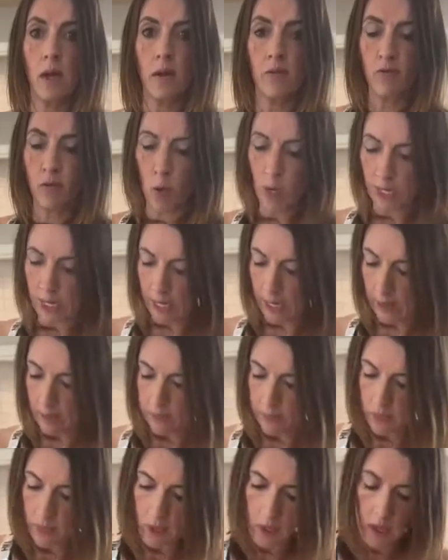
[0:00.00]

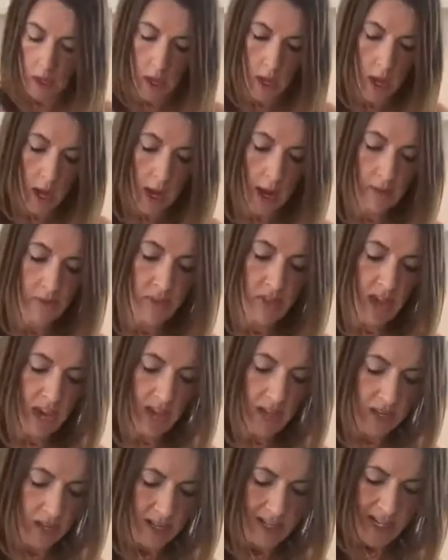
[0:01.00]
Voila. And
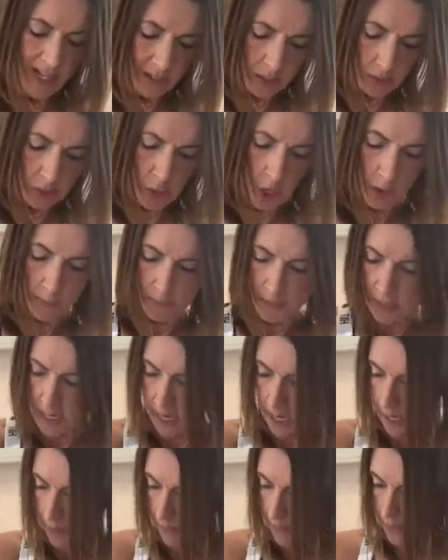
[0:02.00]
then, little top
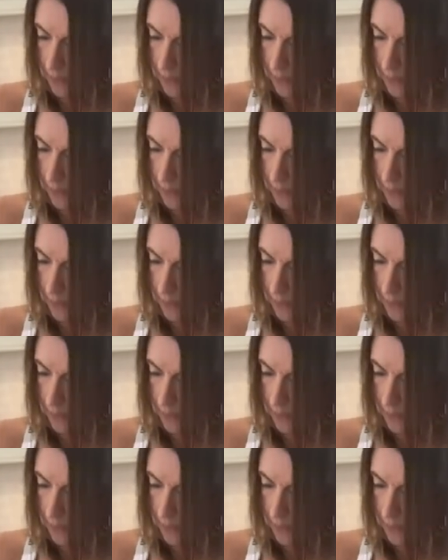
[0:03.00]
tip,